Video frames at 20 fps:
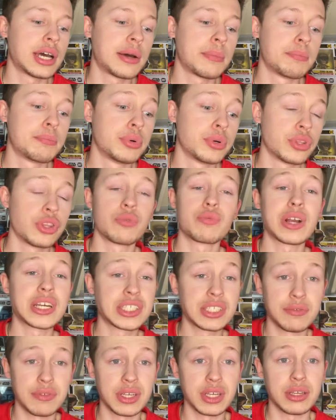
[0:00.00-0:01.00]
But the rest
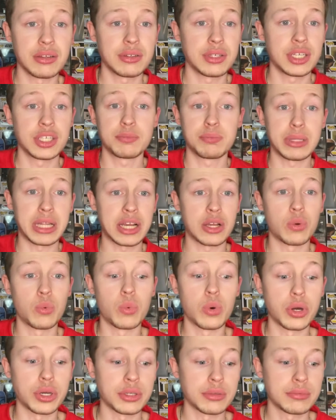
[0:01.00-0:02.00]
of it is black and
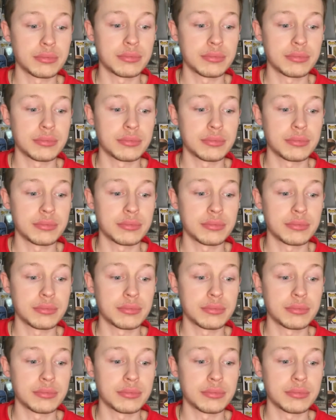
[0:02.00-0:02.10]
white.